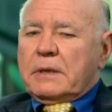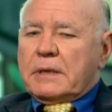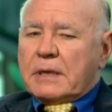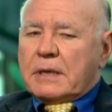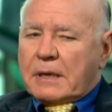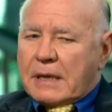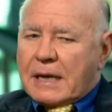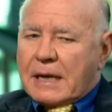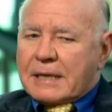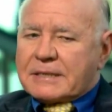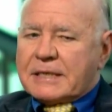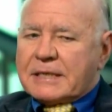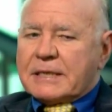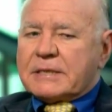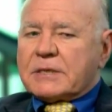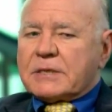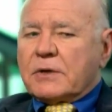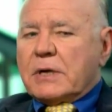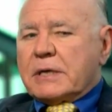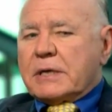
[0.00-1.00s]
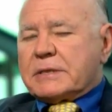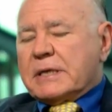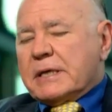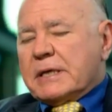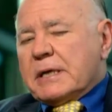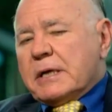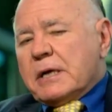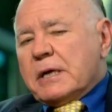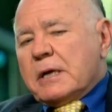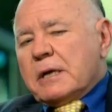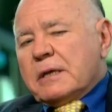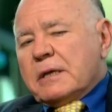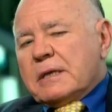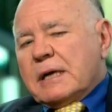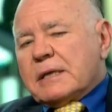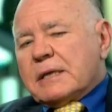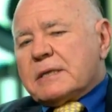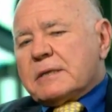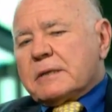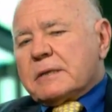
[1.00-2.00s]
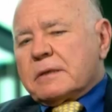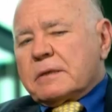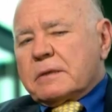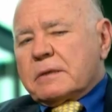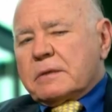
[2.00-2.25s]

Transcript: Yeah, I think so. I think that,